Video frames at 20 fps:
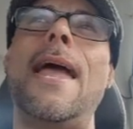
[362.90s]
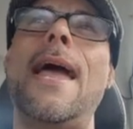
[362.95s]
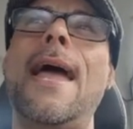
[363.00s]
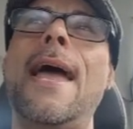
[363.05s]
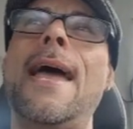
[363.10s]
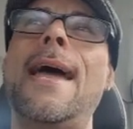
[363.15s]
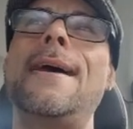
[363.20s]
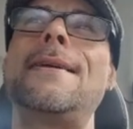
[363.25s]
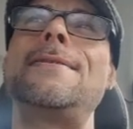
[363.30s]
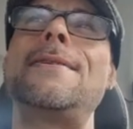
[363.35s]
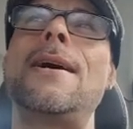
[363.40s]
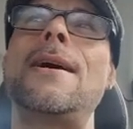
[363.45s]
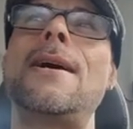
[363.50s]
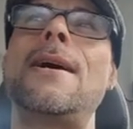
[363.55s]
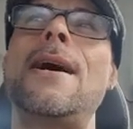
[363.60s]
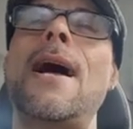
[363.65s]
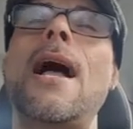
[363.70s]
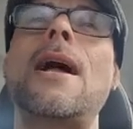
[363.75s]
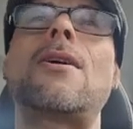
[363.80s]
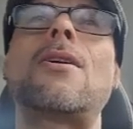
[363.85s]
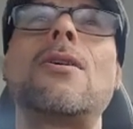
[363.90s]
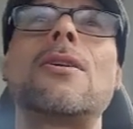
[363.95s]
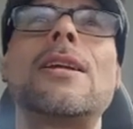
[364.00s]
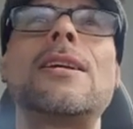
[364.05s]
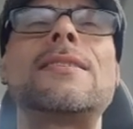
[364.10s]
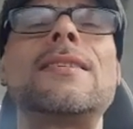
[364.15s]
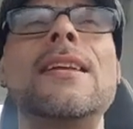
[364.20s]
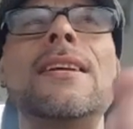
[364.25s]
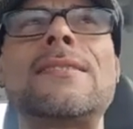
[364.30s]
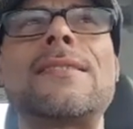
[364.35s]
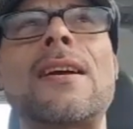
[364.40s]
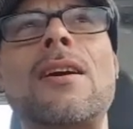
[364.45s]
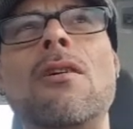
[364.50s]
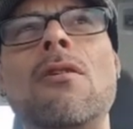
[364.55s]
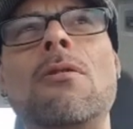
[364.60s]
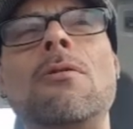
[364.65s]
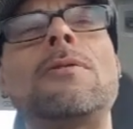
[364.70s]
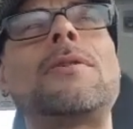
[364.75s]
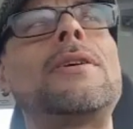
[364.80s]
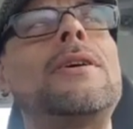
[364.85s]
And I called Lisa,
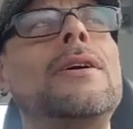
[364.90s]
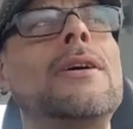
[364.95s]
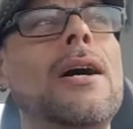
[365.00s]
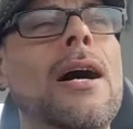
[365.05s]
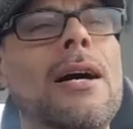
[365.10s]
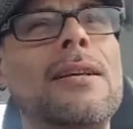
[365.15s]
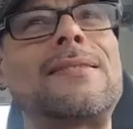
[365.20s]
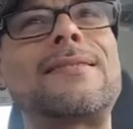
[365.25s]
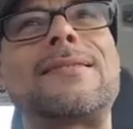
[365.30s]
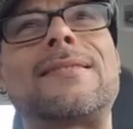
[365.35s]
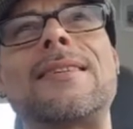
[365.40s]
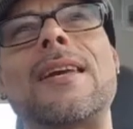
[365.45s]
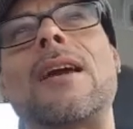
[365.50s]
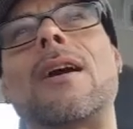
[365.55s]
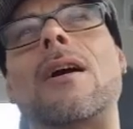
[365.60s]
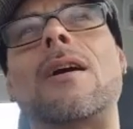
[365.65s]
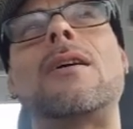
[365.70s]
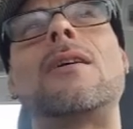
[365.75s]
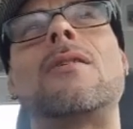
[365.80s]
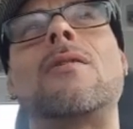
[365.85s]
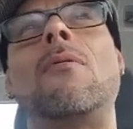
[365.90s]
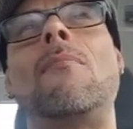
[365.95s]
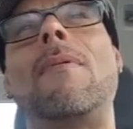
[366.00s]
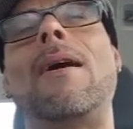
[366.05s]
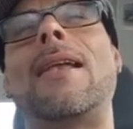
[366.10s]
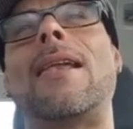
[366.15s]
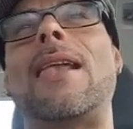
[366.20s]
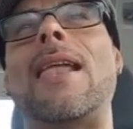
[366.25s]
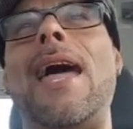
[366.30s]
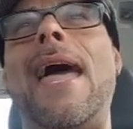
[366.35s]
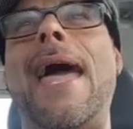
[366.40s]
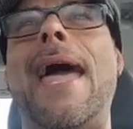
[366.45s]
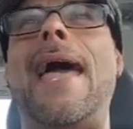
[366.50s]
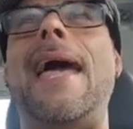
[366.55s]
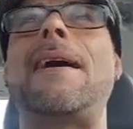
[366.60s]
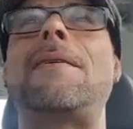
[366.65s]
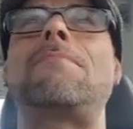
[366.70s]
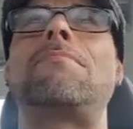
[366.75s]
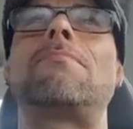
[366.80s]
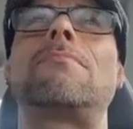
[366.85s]
come over here. I'll sit her on my
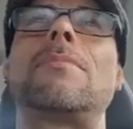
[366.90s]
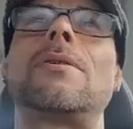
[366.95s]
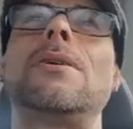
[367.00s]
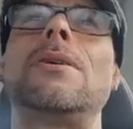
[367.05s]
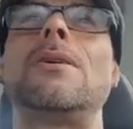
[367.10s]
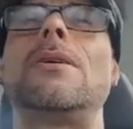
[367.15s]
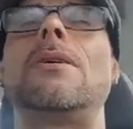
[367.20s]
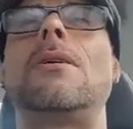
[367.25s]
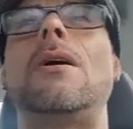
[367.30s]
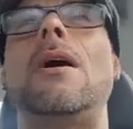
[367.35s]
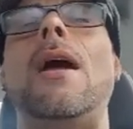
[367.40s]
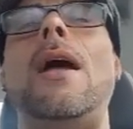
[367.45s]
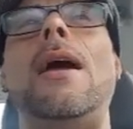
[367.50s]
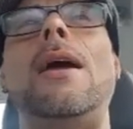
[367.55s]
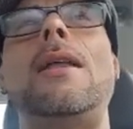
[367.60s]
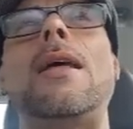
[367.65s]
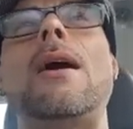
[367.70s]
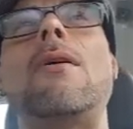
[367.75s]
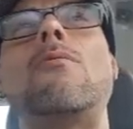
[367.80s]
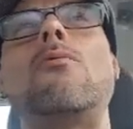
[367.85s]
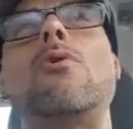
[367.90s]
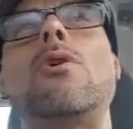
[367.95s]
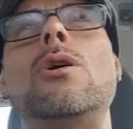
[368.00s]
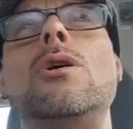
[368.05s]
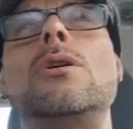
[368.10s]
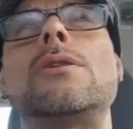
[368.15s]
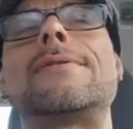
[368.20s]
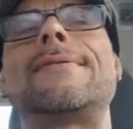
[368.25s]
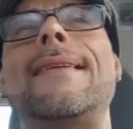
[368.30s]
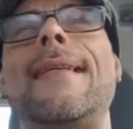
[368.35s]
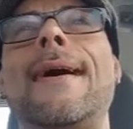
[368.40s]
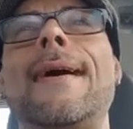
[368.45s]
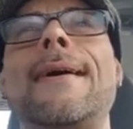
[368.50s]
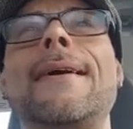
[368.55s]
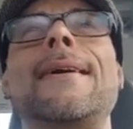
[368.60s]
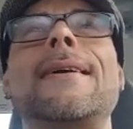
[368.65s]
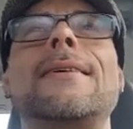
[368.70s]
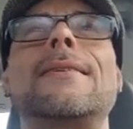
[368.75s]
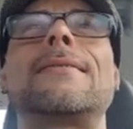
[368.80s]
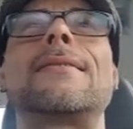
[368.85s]
lap. And I was
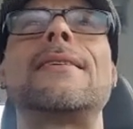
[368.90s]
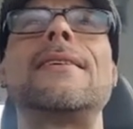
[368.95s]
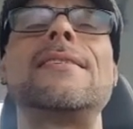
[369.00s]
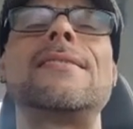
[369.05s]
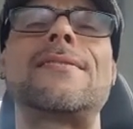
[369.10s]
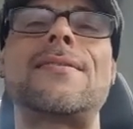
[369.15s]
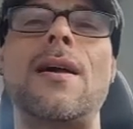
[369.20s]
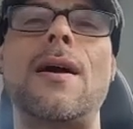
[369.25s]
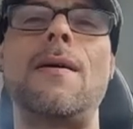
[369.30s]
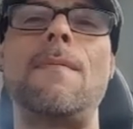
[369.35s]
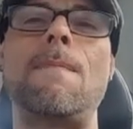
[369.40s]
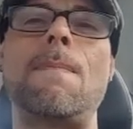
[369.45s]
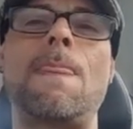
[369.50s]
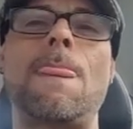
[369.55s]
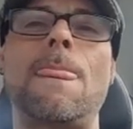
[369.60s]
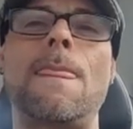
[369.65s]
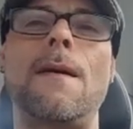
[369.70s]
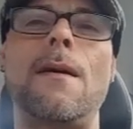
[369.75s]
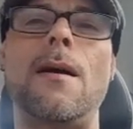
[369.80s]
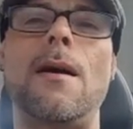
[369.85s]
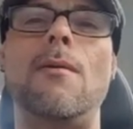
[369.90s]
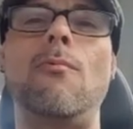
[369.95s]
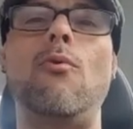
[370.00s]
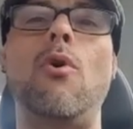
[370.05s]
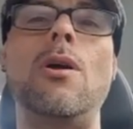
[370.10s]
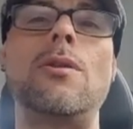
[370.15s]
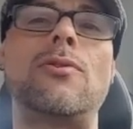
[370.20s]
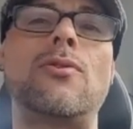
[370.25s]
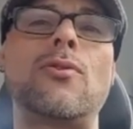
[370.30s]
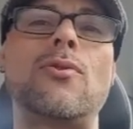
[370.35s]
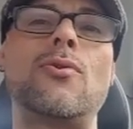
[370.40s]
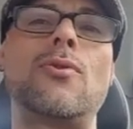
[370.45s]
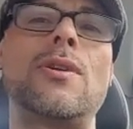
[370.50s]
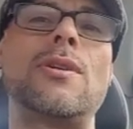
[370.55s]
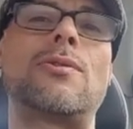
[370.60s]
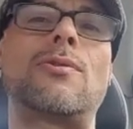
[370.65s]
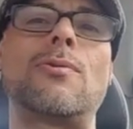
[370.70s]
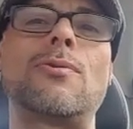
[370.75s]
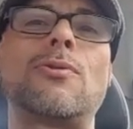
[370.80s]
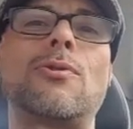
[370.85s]
like, Lisa, I want to
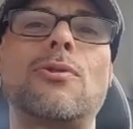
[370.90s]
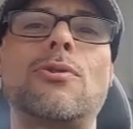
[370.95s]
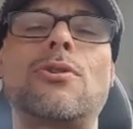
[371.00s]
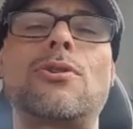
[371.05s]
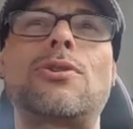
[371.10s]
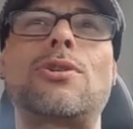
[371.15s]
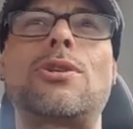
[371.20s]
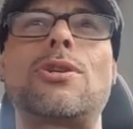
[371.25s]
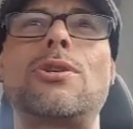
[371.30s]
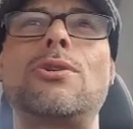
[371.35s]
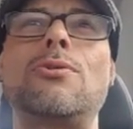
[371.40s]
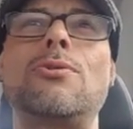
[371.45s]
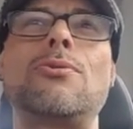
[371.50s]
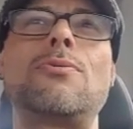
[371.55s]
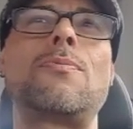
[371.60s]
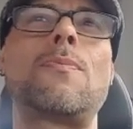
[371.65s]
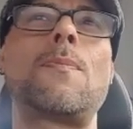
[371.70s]
introduce you,